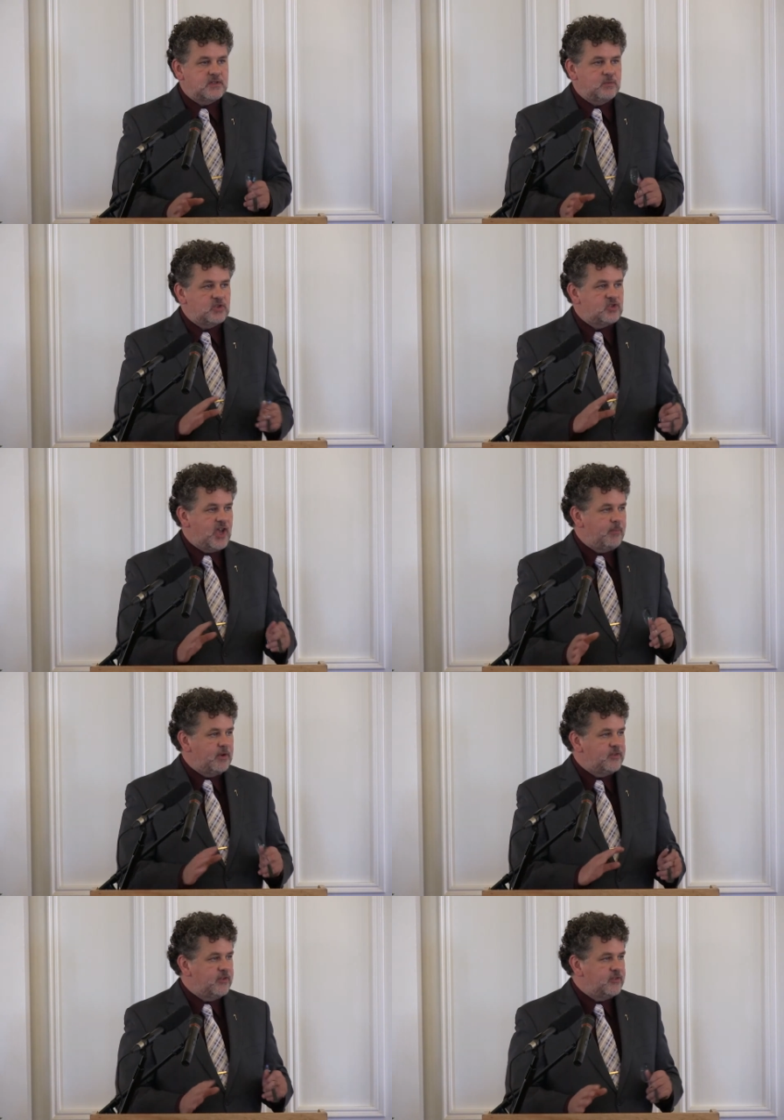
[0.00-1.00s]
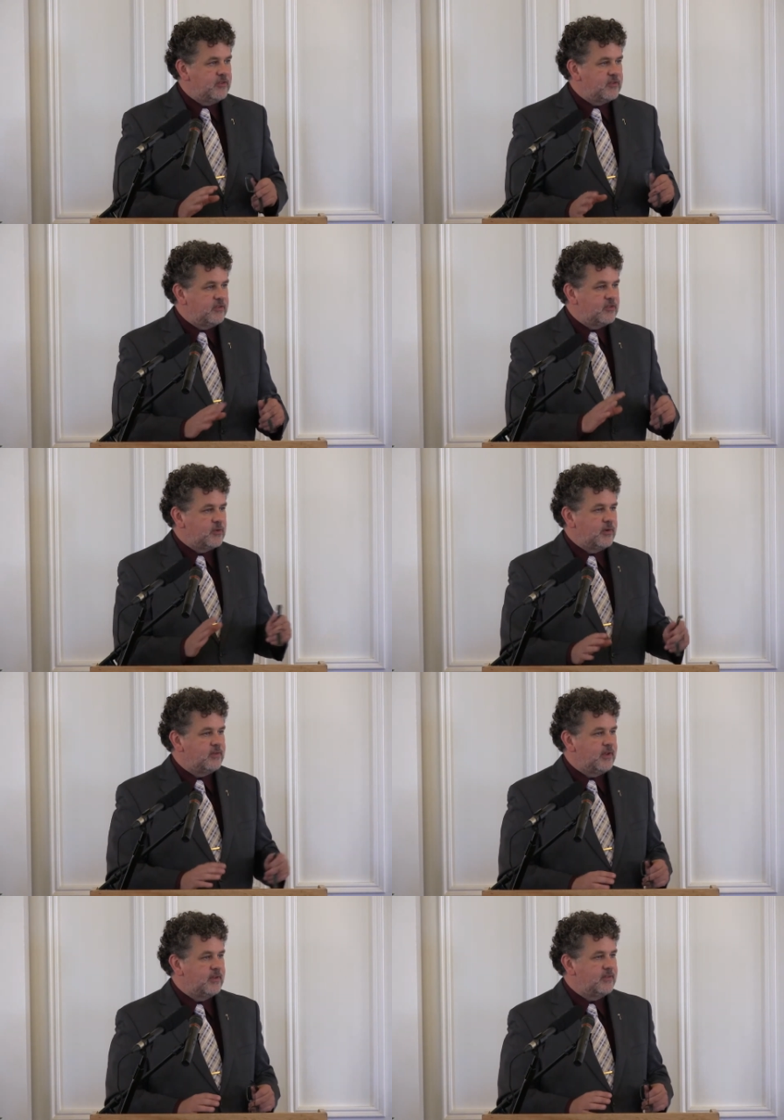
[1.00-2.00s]
in which chapel assistants can store
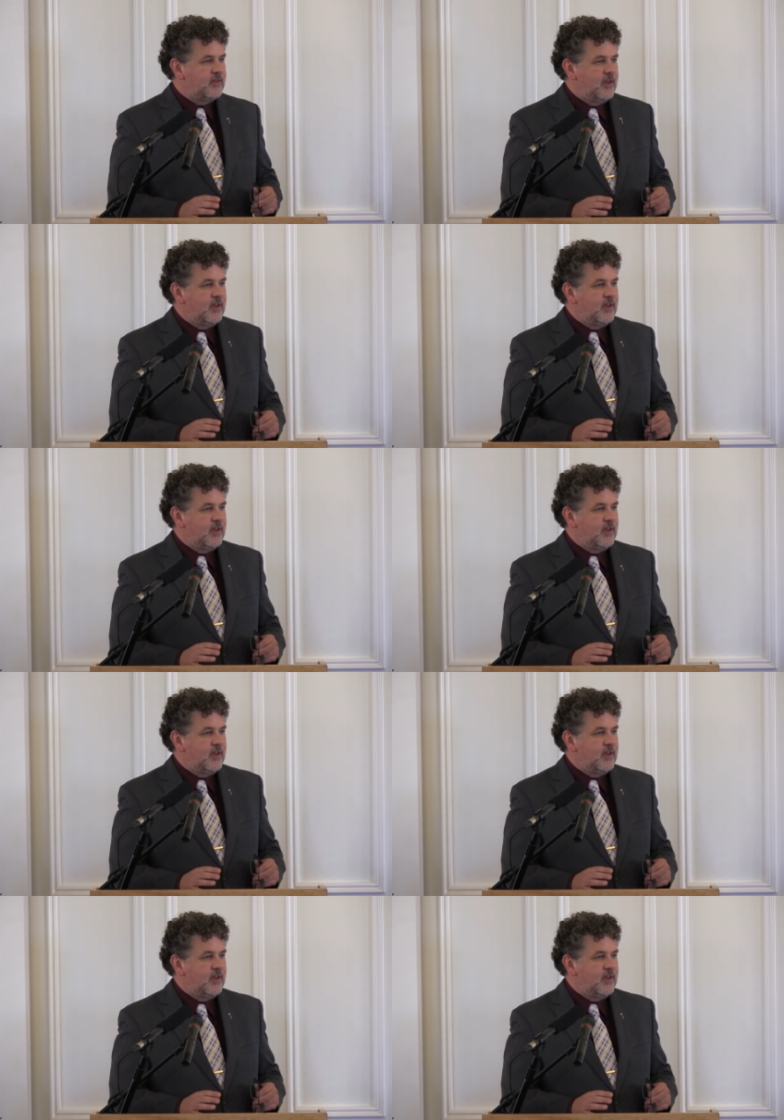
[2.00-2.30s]
things,